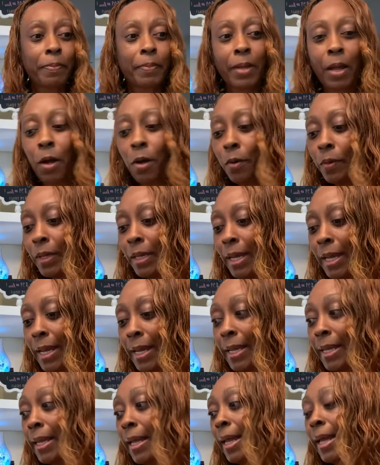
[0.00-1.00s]
Okay,
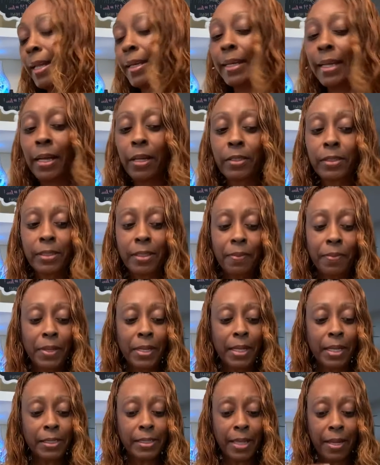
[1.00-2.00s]
now something
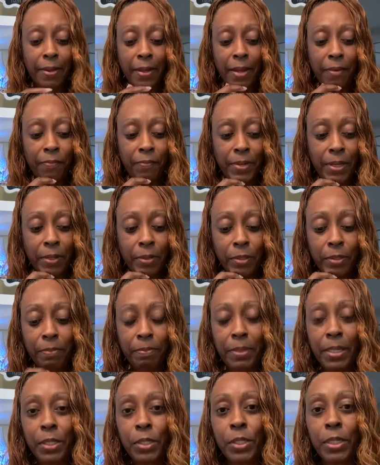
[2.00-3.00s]
else I failed to
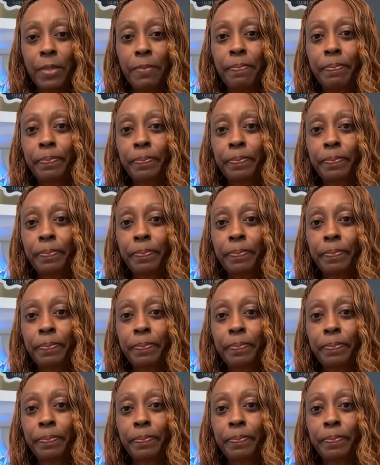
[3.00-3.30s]
mention.